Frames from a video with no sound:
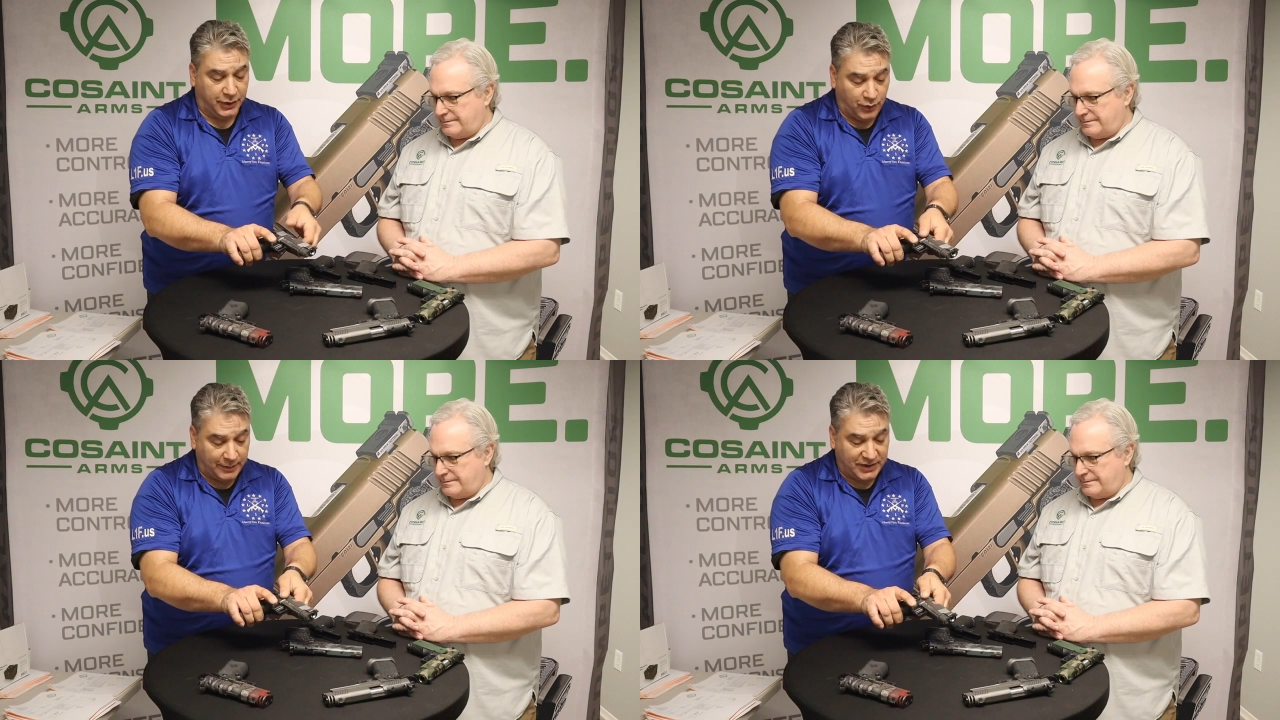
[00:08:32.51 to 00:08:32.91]
Speaker 1: The
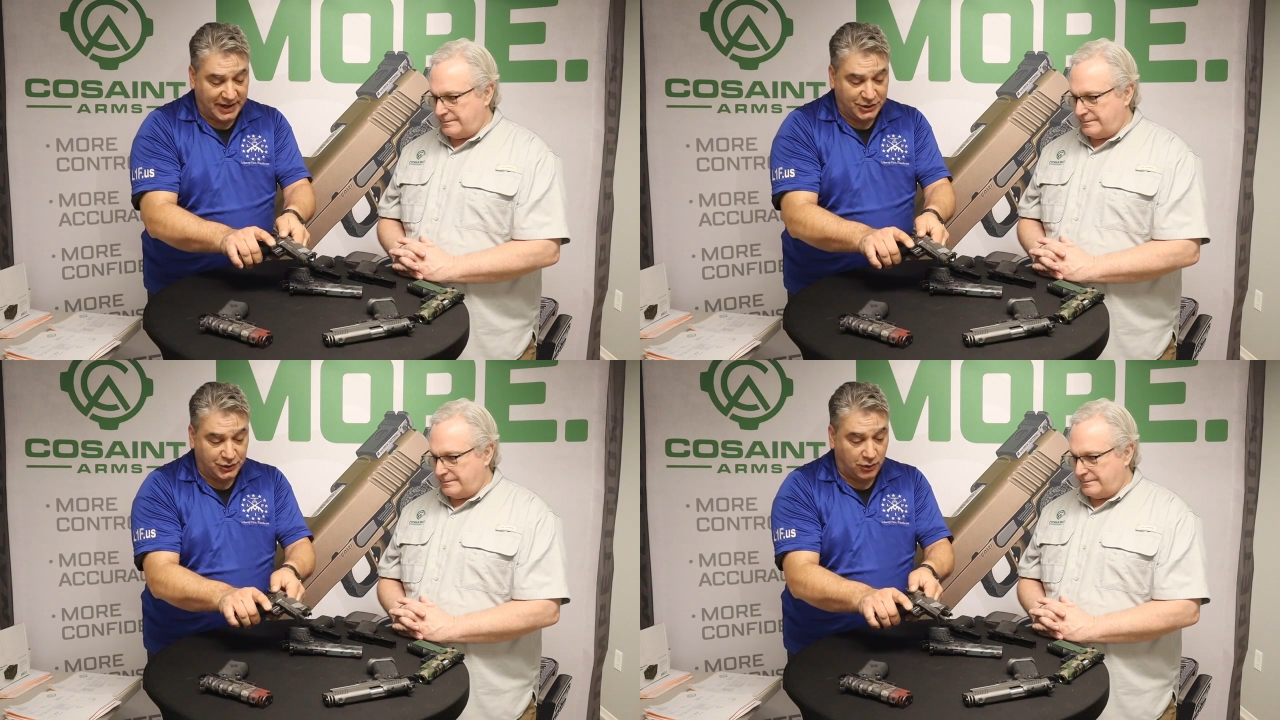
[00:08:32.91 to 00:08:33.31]
grip
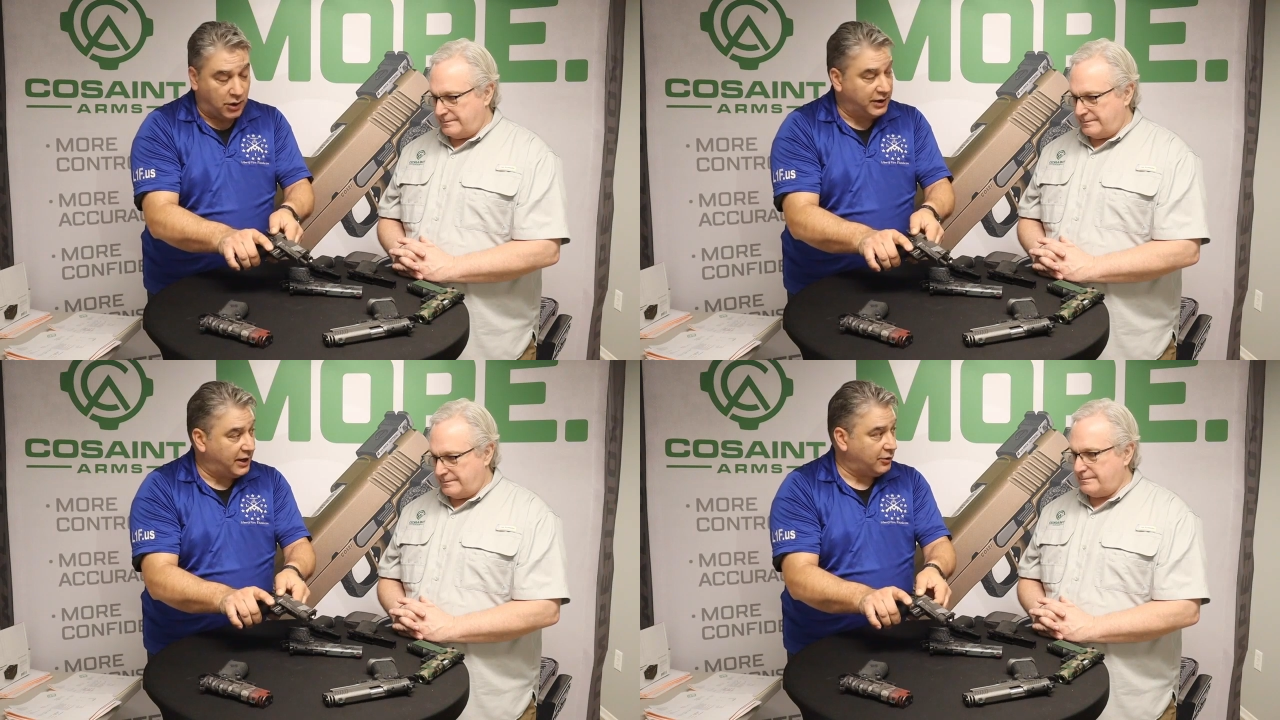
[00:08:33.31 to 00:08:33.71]
texture
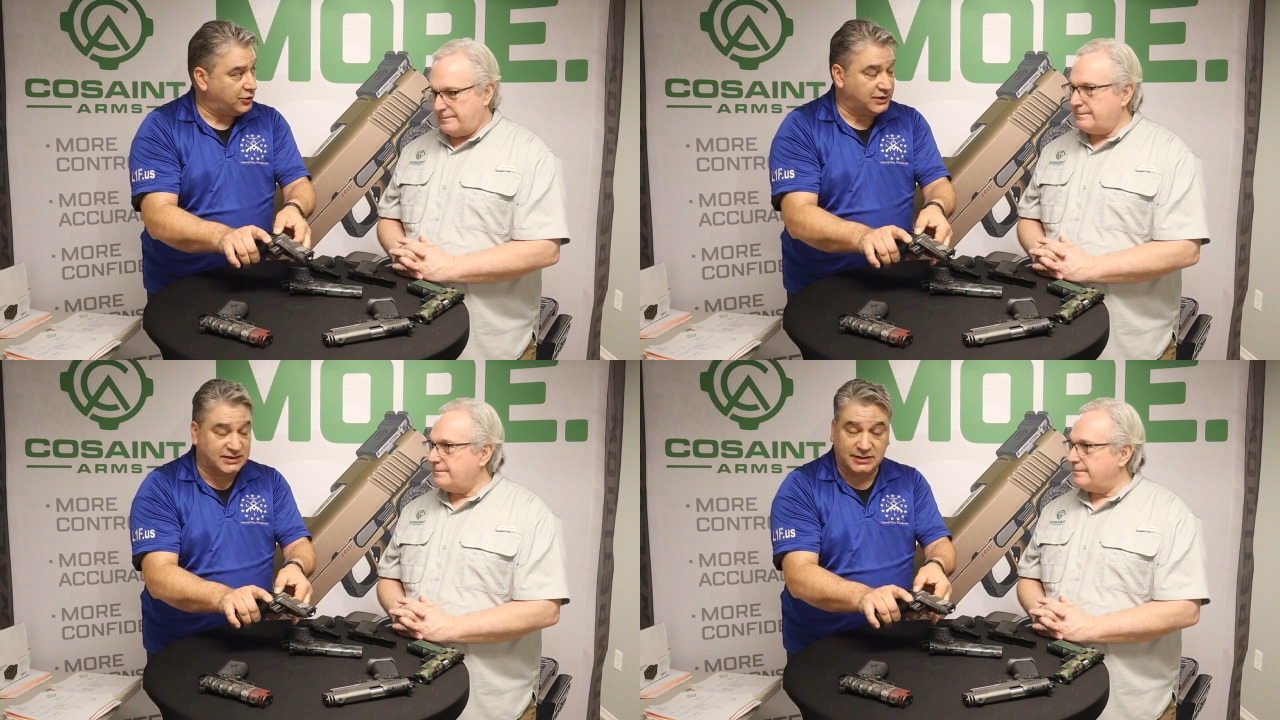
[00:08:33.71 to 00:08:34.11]
on here
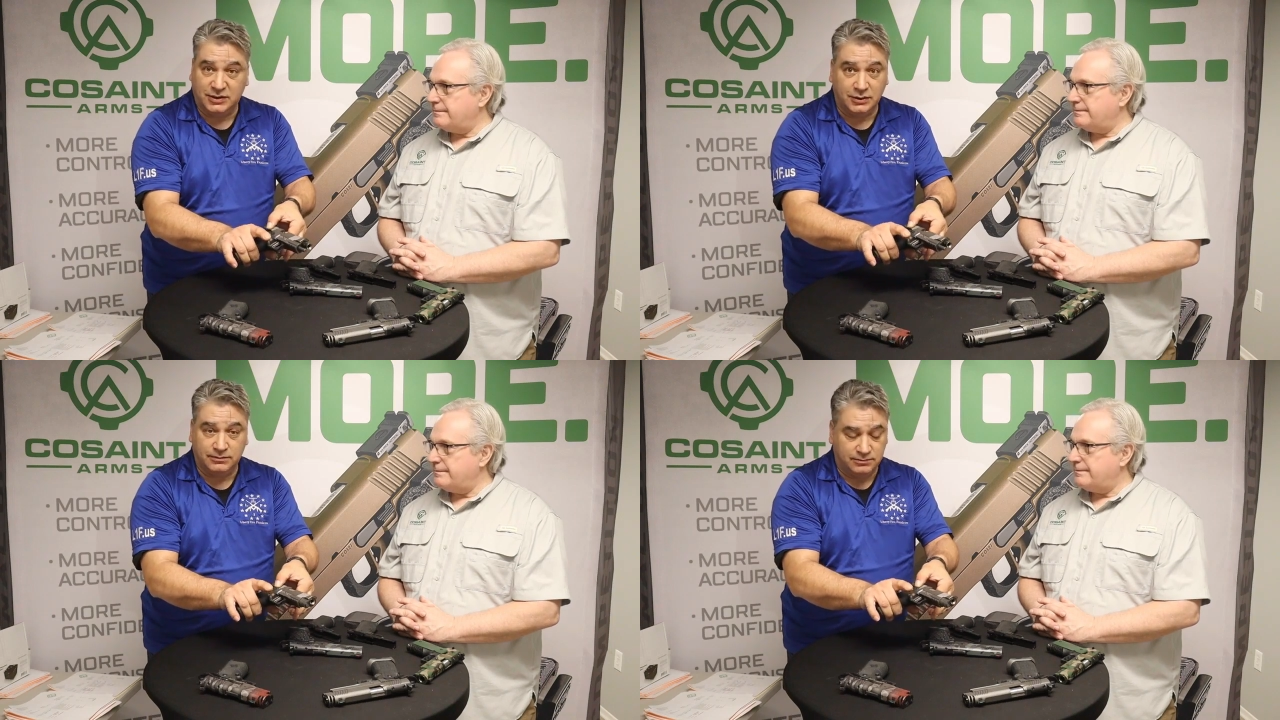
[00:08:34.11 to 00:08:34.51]
is just,
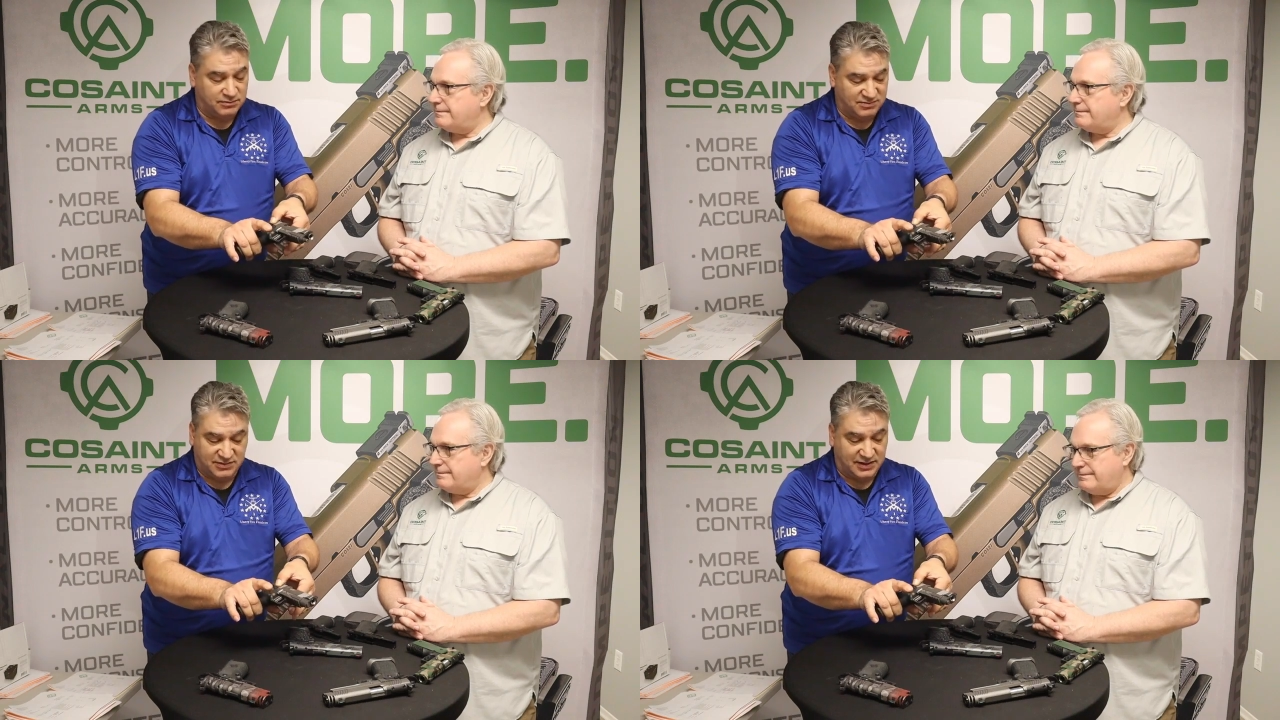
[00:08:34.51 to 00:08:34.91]
you,
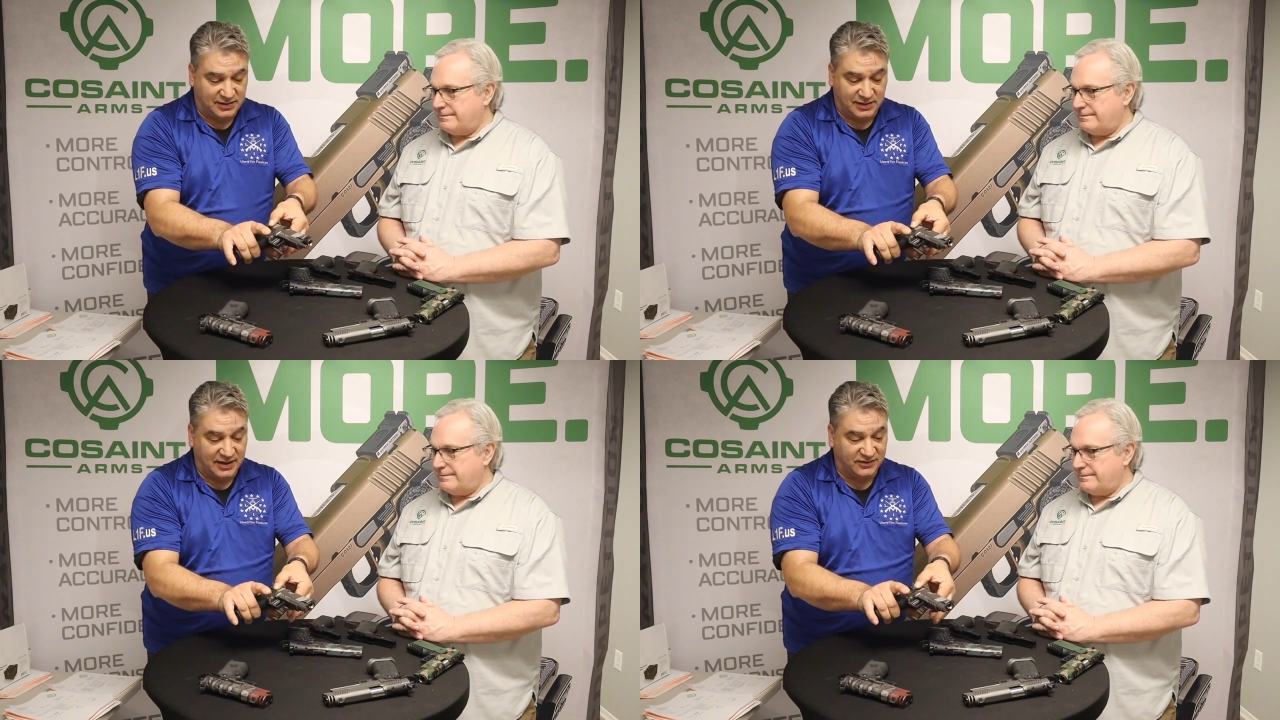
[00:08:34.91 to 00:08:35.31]

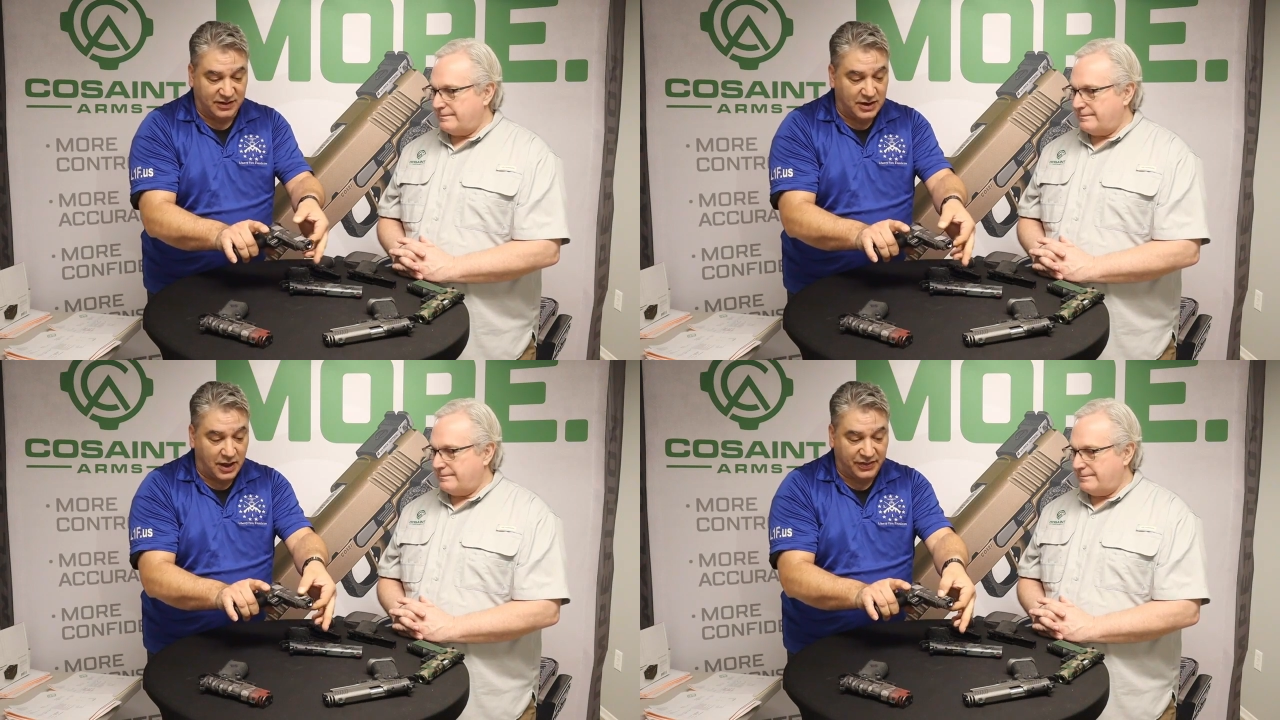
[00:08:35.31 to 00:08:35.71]
there's
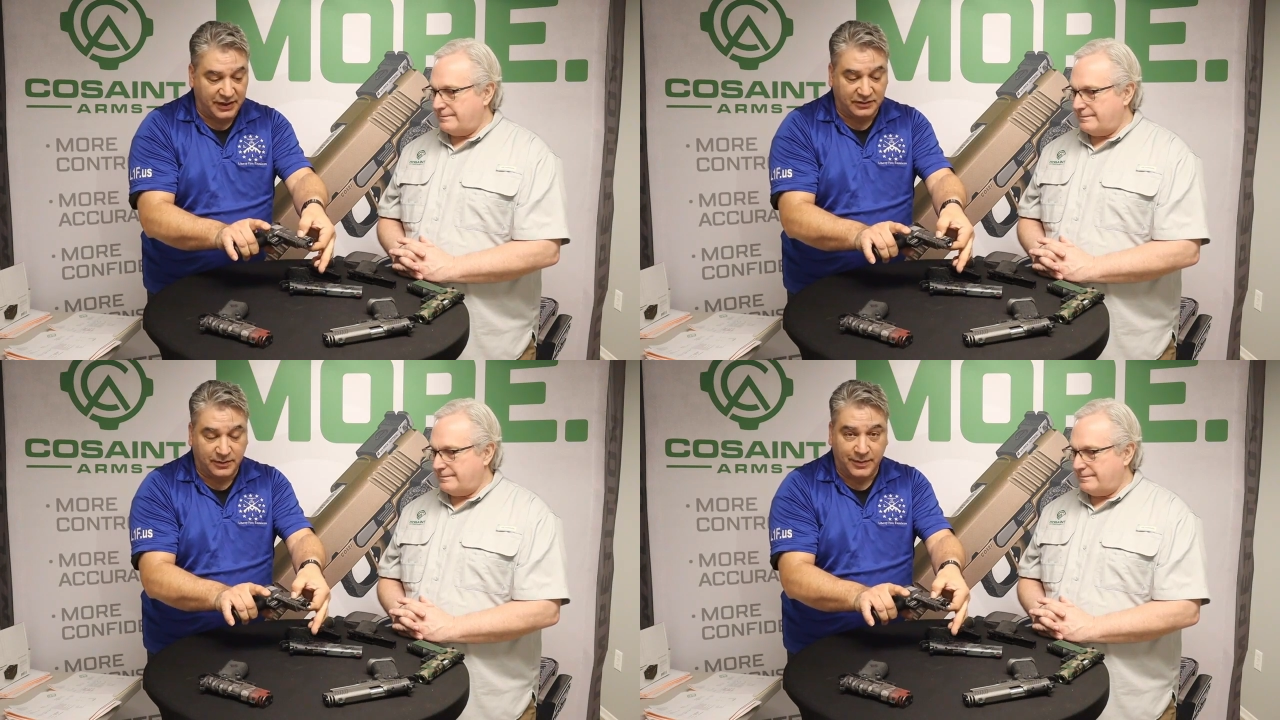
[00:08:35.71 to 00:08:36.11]
nothing to